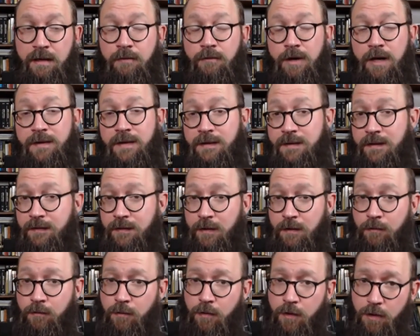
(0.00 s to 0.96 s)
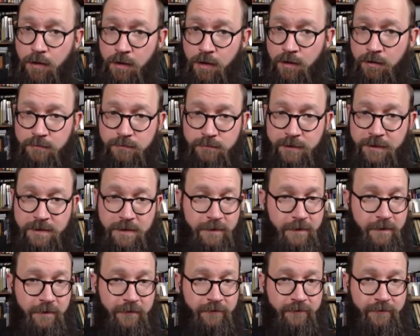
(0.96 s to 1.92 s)
Where I think that they're wrong is
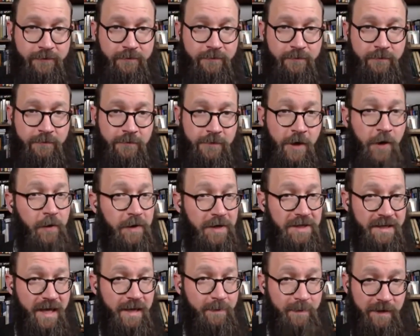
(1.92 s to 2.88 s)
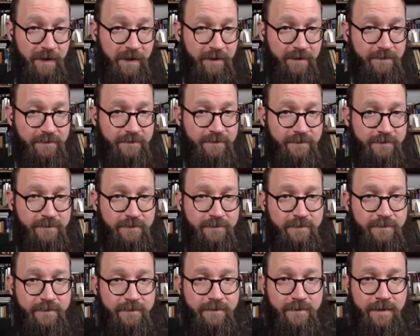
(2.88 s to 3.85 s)
that there's no escaping it.
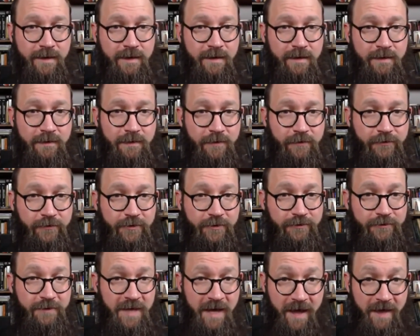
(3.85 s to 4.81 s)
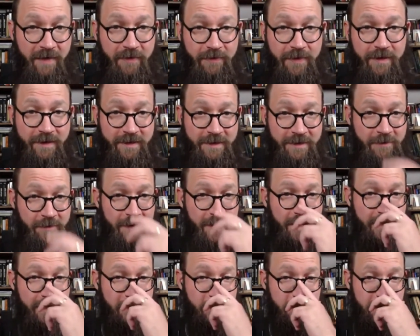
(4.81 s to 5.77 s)
Hmm. Uh, there's just death, and you
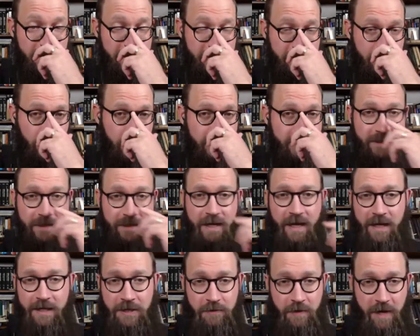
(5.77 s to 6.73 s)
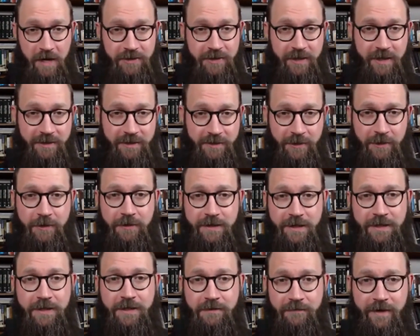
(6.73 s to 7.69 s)
you get turned in. You actually get turned
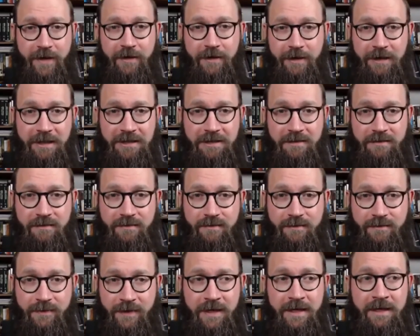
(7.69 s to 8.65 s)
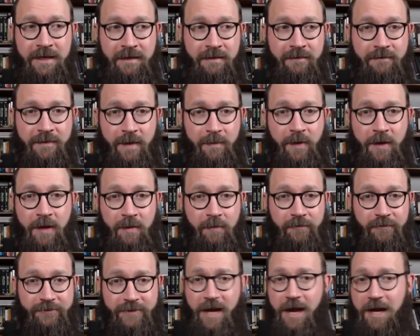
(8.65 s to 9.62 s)
into the various thing that
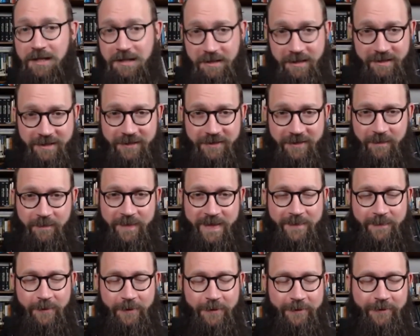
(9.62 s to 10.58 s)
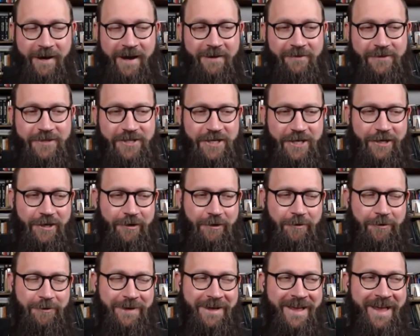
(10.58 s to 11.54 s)
becomes toxic to the people around you
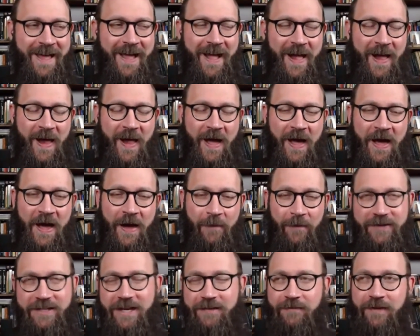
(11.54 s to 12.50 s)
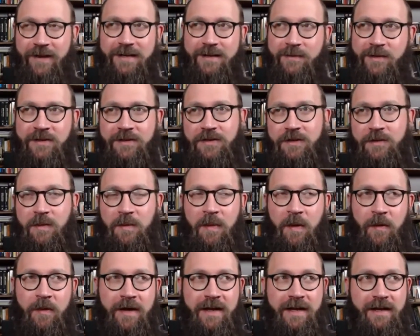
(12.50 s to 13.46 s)
uh, which I find to be a little bit
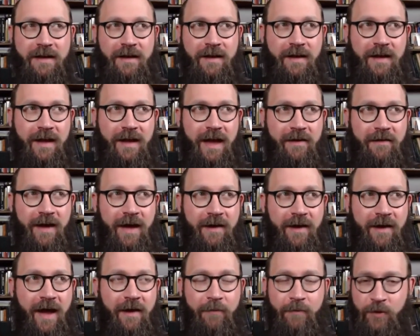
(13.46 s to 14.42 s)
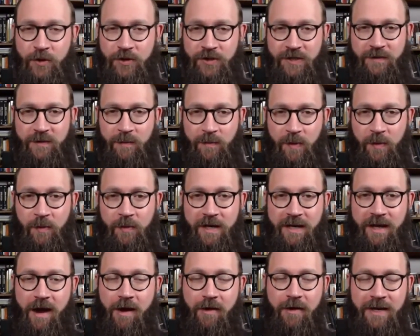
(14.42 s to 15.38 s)
poetic. Uh, I, I, appreciate the
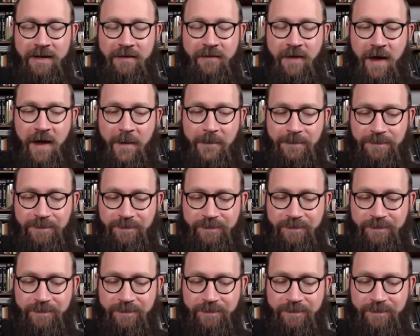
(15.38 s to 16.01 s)
poetic irony of that.